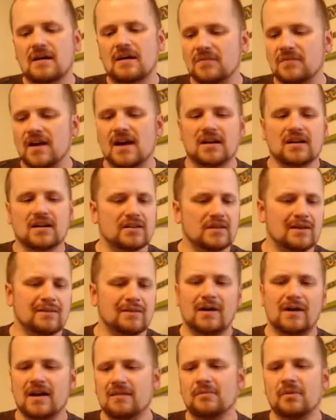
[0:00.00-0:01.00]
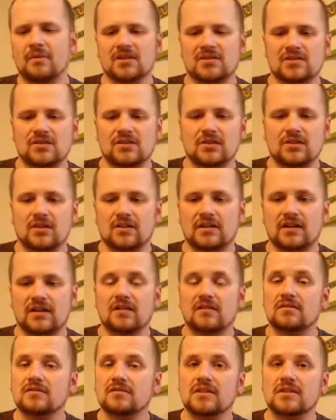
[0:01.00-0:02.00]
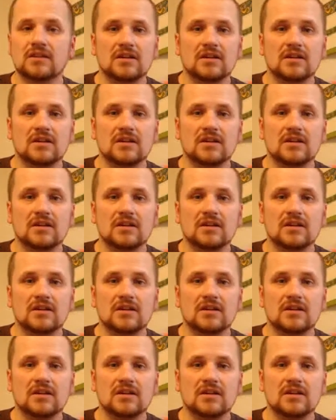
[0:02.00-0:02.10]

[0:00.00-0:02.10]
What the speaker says: I'm not going to buy a Boss cigar now.